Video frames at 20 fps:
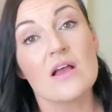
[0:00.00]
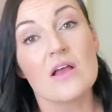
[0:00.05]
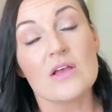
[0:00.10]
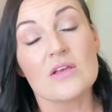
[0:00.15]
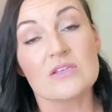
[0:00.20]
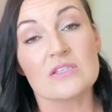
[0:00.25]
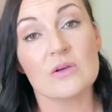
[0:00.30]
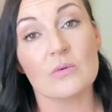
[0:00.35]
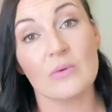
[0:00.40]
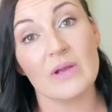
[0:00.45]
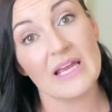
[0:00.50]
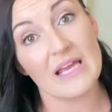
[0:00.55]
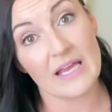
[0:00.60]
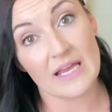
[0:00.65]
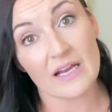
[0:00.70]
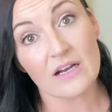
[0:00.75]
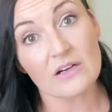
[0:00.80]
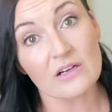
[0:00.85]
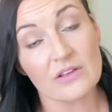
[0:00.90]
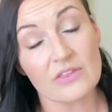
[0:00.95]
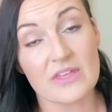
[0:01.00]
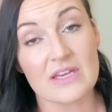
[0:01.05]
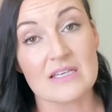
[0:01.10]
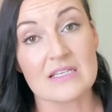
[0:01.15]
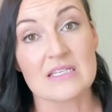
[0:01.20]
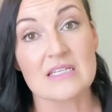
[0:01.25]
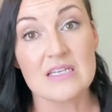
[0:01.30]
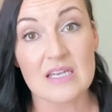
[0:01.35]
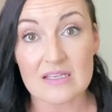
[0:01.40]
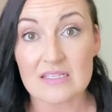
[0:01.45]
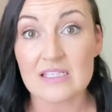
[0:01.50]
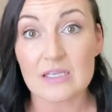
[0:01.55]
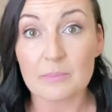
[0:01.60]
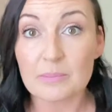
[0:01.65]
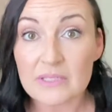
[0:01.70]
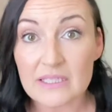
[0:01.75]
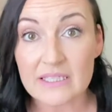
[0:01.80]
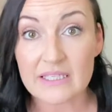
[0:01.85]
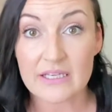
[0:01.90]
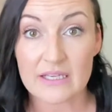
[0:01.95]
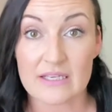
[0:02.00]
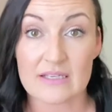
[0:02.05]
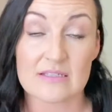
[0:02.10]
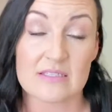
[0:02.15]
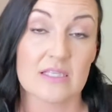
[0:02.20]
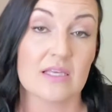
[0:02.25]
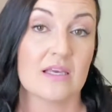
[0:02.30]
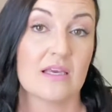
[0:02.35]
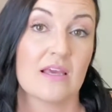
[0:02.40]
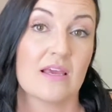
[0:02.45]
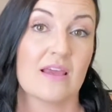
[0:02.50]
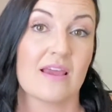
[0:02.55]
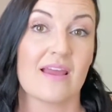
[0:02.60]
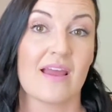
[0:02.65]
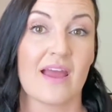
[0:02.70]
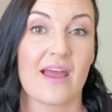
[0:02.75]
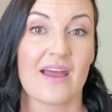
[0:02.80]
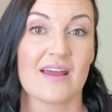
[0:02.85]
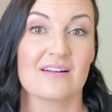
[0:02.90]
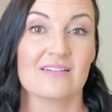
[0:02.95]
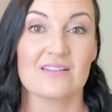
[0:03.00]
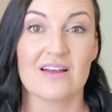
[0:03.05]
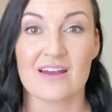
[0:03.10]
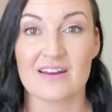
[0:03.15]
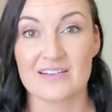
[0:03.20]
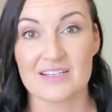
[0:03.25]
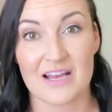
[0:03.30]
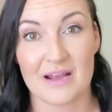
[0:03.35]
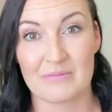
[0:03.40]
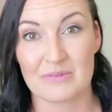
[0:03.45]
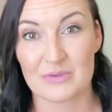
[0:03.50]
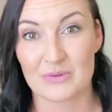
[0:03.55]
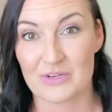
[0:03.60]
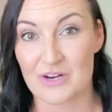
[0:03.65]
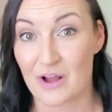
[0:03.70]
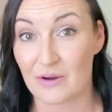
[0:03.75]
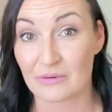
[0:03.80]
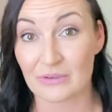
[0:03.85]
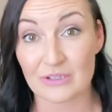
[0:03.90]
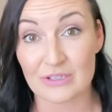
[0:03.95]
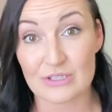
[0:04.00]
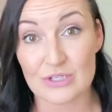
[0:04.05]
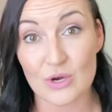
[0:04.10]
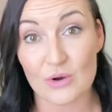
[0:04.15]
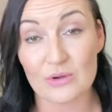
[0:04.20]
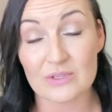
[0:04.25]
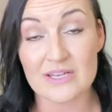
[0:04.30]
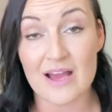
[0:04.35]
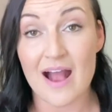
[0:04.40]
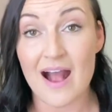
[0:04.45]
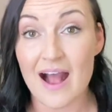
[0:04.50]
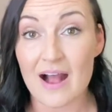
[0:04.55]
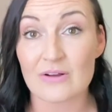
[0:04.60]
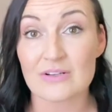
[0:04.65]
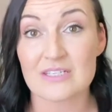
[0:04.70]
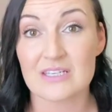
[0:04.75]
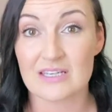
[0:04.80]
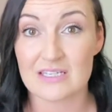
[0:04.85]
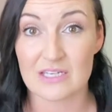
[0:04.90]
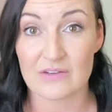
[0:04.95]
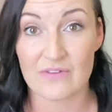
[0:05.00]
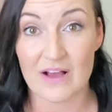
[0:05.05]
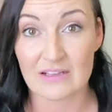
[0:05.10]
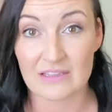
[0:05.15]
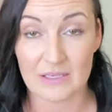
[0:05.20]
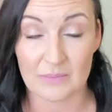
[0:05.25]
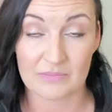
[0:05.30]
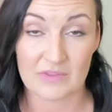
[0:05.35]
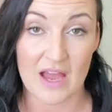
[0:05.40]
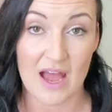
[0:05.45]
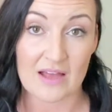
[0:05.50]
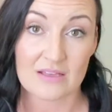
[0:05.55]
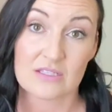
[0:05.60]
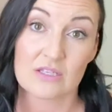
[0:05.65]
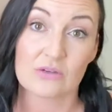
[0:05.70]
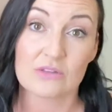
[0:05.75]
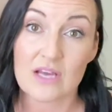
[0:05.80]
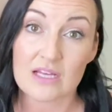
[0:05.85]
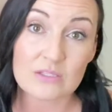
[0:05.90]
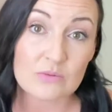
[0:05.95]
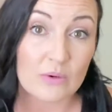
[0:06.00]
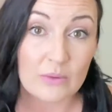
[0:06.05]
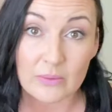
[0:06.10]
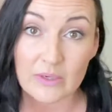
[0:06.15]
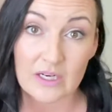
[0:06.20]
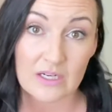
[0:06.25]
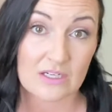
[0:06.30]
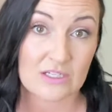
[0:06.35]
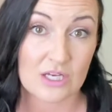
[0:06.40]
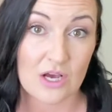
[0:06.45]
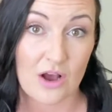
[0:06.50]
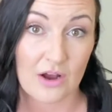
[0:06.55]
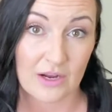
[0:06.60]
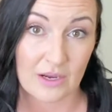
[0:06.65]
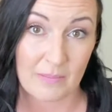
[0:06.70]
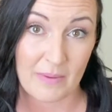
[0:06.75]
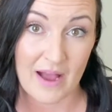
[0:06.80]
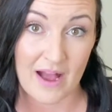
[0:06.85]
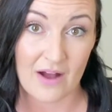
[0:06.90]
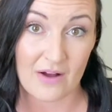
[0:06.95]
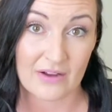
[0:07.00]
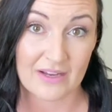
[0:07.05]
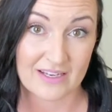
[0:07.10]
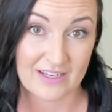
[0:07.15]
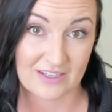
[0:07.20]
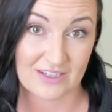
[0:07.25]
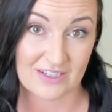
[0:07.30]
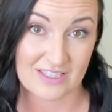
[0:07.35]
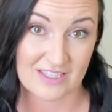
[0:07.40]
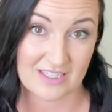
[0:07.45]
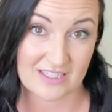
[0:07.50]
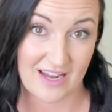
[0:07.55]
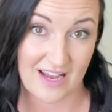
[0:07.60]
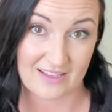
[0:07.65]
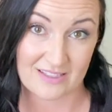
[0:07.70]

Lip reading: So we hear that discipline is key, and a lot of times we're not really told how to develop that. So that's what we're going to talk about here today.